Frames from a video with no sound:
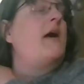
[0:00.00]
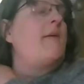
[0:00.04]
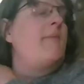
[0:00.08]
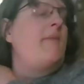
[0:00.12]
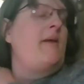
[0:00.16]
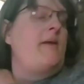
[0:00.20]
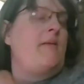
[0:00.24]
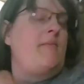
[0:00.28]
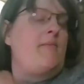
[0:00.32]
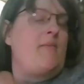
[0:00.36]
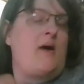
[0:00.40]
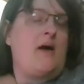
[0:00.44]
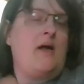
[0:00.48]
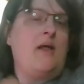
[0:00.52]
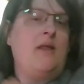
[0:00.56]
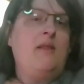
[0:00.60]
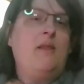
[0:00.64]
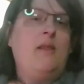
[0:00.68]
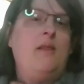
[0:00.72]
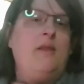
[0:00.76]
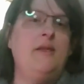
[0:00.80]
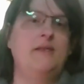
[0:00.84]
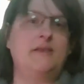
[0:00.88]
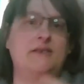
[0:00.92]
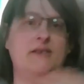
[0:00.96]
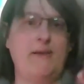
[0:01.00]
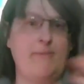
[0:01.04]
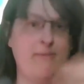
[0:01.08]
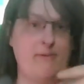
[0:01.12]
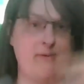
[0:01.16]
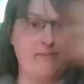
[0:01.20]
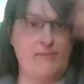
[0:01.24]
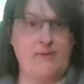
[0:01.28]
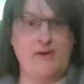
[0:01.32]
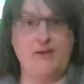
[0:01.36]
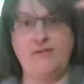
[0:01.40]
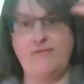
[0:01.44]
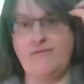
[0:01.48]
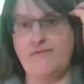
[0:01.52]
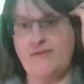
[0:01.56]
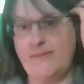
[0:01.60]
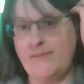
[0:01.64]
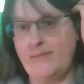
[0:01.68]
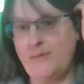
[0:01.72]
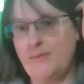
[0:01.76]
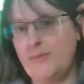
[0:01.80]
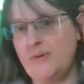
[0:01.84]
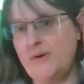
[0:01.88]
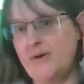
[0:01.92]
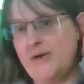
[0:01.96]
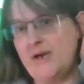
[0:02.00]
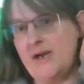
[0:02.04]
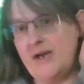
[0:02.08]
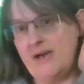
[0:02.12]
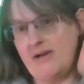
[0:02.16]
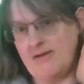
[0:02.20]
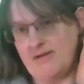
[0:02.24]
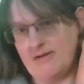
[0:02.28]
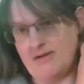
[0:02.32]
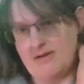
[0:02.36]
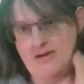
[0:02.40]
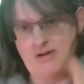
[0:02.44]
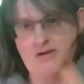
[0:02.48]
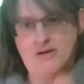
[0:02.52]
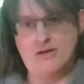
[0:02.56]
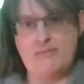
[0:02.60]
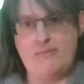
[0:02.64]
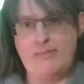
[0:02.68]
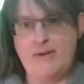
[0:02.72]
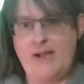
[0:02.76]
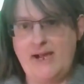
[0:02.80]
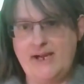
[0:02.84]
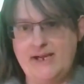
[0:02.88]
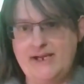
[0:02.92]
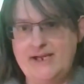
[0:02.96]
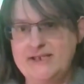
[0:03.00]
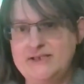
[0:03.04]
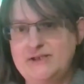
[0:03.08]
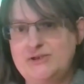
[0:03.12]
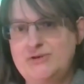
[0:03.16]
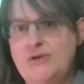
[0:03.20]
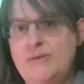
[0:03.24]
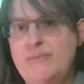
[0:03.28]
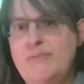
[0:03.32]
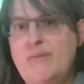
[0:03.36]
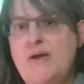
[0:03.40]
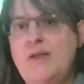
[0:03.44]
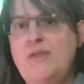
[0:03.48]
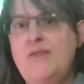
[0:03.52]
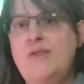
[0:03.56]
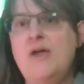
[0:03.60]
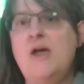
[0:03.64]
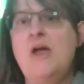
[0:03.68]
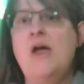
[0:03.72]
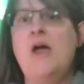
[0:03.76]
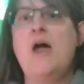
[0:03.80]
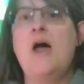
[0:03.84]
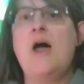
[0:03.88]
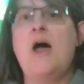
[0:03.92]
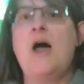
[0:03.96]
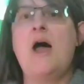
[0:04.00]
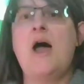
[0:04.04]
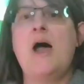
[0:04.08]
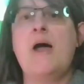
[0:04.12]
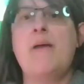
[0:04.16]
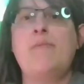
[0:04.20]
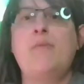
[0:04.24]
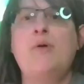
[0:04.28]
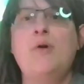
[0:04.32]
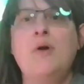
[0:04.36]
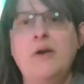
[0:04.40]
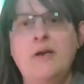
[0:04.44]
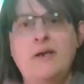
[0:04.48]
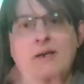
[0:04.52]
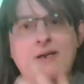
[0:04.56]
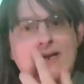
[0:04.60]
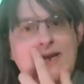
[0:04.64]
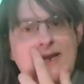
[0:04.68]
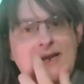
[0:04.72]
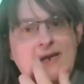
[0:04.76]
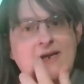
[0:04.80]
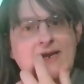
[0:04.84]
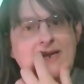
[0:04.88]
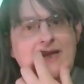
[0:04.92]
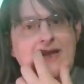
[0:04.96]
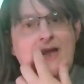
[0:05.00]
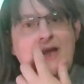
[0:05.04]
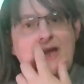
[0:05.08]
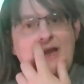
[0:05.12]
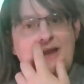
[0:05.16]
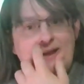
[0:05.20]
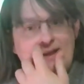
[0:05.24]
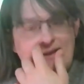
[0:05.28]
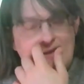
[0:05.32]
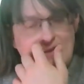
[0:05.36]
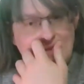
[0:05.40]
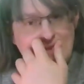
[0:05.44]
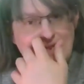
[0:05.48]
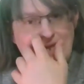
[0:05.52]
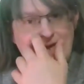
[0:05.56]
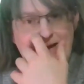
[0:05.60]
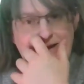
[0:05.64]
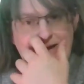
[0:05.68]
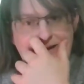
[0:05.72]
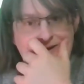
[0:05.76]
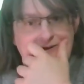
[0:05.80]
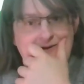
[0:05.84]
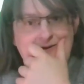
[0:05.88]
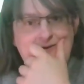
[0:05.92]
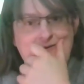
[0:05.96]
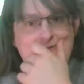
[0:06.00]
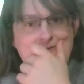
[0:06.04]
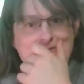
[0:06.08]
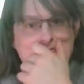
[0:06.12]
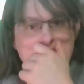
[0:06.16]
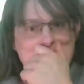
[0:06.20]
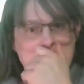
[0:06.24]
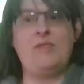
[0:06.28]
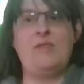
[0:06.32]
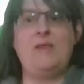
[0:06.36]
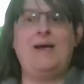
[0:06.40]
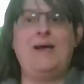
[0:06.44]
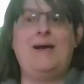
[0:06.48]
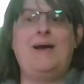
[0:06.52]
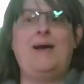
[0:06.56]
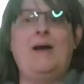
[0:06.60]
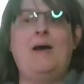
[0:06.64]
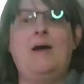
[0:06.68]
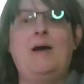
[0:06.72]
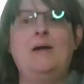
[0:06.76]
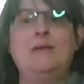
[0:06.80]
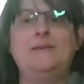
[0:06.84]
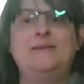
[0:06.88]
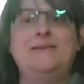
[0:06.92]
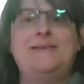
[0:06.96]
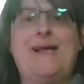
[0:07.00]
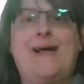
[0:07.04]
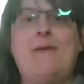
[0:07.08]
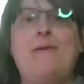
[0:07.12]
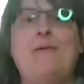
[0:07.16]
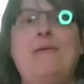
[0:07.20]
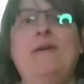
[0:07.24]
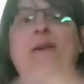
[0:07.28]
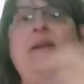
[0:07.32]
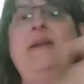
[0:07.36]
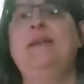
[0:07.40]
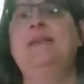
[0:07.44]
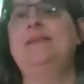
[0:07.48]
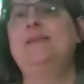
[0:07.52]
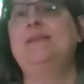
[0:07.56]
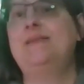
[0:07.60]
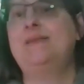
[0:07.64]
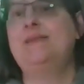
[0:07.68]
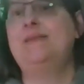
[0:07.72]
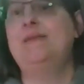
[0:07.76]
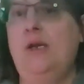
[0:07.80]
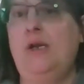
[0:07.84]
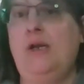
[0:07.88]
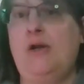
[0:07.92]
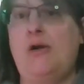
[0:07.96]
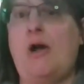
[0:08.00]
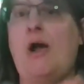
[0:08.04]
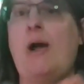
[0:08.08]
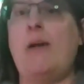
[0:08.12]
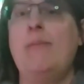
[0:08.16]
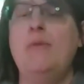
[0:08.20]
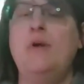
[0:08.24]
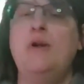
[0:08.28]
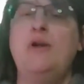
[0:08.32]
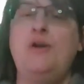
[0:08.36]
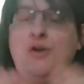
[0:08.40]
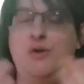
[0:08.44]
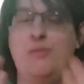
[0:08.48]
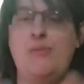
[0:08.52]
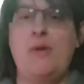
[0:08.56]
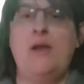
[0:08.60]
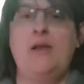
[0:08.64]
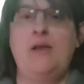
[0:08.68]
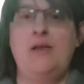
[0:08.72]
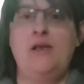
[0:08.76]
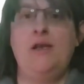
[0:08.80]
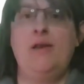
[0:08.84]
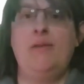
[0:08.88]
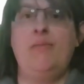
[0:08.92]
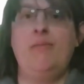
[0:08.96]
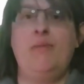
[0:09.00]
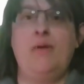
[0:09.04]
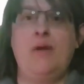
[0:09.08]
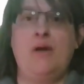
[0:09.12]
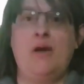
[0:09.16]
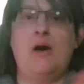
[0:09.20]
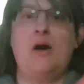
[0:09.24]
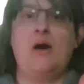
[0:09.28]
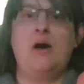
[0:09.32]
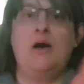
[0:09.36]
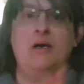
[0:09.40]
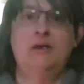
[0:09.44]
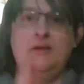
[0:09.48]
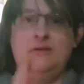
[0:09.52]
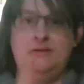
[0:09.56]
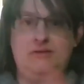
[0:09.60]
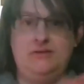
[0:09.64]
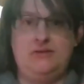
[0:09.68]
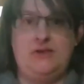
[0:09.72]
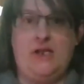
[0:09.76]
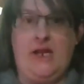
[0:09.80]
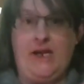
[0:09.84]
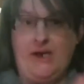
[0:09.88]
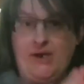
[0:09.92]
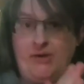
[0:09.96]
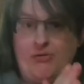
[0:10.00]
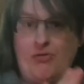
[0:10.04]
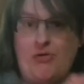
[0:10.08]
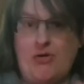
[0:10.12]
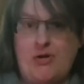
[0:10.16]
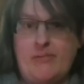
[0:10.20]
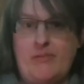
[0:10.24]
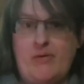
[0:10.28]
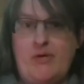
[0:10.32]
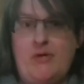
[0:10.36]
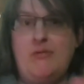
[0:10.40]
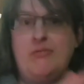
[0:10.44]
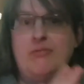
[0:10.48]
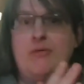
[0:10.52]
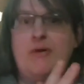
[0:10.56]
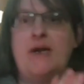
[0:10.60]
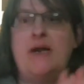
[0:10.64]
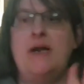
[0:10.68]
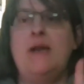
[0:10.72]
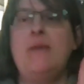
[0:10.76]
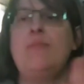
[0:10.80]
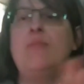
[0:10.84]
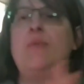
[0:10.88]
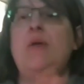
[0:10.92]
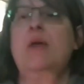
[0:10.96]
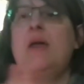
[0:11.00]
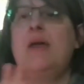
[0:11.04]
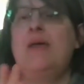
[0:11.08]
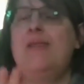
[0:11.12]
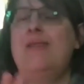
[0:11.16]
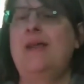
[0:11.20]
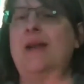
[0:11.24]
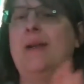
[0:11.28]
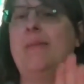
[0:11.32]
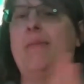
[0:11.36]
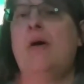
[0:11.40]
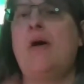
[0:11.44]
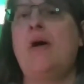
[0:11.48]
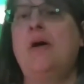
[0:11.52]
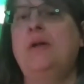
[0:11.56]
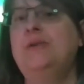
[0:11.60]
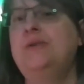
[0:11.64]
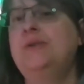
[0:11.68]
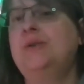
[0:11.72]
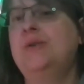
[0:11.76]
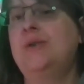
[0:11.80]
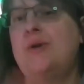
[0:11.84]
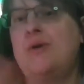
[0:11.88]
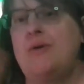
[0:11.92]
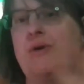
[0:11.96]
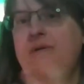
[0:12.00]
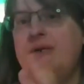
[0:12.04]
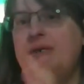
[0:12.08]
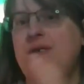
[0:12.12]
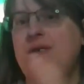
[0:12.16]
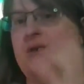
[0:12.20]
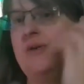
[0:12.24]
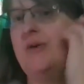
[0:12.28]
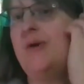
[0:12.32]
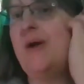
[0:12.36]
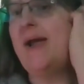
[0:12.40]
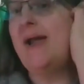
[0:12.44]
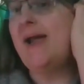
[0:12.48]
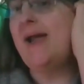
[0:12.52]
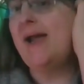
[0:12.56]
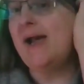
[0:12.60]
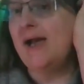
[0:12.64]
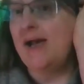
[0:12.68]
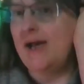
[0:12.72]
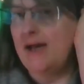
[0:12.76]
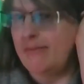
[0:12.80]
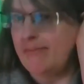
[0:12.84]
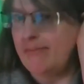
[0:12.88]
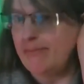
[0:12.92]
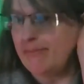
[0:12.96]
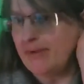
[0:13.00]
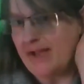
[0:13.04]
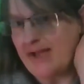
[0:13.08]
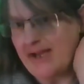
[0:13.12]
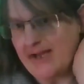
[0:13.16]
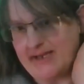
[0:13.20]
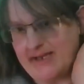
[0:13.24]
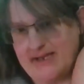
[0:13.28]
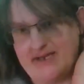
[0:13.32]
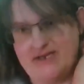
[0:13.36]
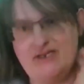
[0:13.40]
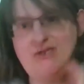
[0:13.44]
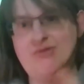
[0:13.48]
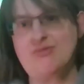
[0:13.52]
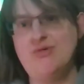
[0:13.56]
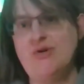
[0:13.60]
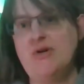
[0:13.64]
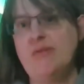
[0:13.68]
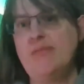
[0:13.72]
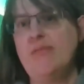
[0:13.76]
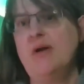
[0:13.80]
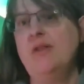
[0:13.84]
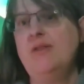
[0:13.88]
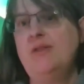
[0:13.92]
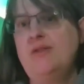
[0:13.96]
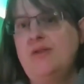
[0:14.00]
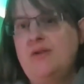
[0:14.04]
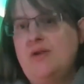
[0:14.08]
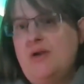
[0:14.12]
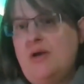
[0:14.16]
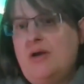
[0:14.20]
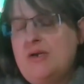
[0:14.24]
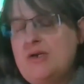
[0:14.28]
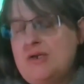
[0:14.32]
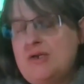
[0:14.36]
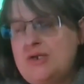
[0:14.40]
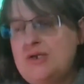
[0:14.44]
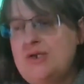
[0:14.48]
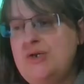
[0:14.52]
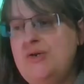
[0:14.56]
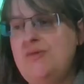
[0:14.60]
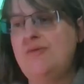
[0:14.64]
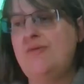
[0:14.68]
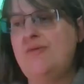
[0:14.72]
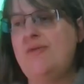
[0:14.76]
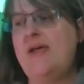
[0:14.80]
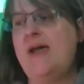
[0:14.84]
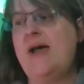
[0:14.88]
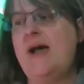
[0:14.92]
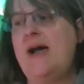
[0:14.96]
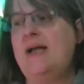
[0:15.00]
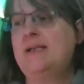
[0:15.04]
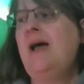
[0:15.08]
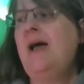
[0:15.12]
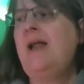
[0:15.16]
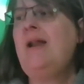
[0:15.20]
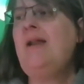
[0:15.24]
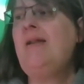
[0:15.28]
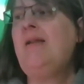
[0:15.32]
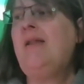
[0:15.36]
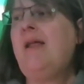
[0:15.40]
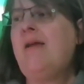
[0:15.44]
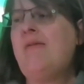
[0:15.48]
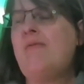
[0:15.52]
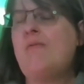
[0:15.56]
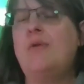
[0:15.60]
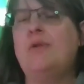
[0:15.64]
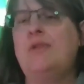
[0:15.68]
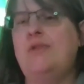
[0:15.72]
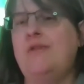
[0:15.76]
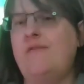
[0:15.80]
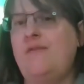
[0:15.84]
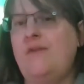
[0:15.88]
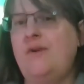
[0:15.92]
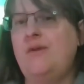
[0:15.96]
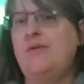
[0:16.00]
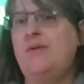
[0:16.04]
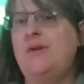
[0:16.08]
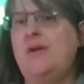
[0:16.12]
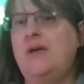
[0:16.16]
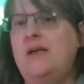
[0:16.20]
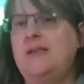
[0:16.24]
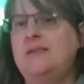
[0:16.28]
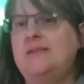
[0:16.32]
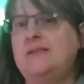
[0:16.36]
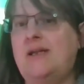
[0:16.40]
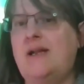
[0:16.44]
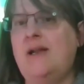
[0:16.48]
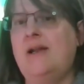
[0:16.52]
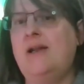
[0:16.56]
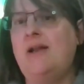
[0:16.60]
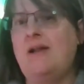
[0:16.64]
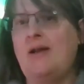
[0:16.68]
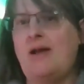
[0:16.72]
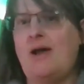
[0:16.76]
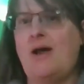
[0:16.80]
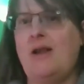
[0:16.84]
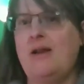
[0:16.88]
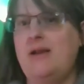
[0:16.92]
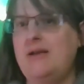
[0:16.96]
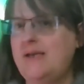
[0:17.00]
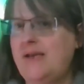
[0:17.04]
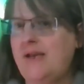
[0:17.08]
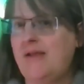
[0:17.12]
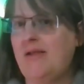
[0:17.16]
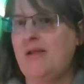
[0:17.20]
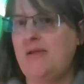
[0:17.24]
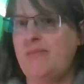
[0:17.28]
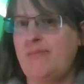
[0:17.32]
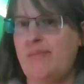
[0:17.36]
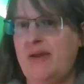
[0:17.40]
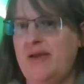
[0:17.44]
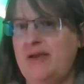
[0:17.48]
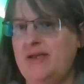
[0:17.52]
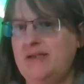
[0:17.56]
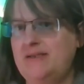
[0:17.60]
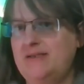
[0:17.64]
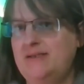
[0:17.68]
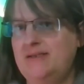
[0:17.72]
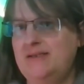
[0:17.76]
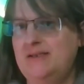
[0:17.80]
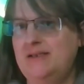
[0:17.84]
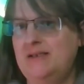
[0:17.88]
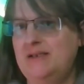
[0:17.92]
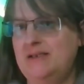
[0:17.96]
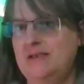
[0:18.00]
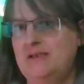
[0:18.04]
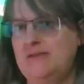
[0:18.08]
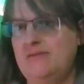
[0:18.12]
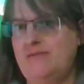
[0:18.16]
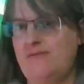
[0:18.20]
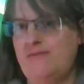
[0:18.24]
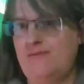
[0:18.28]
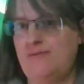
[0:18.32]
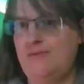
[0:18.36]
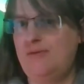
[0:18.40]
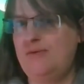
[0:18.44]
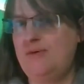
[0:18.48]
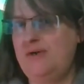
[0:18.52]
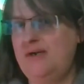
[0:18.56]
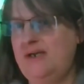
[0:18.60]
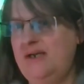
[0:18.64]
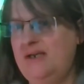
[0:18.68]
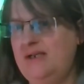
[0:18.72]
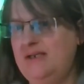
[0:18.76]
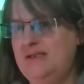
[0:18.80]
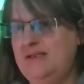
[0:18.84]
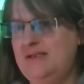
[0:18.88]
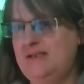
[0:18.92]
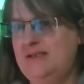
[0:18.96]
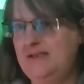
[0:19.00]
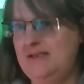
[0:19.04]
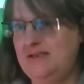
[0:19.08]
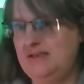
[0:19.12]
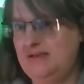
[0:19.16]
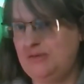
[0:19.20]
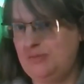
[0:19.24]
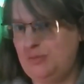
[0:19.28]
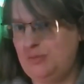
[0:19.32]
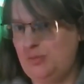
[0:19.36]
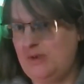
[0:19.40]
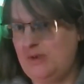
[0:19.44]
coming month, this coming month, February, Black History Month, I'm going to dedicate a lot of the Saturdays. You know, I'm going to do my TBRs like normal, right? And then I'm also going to add Black History Month to that. Kind of like what The View does on a, on a daily basis, for instance,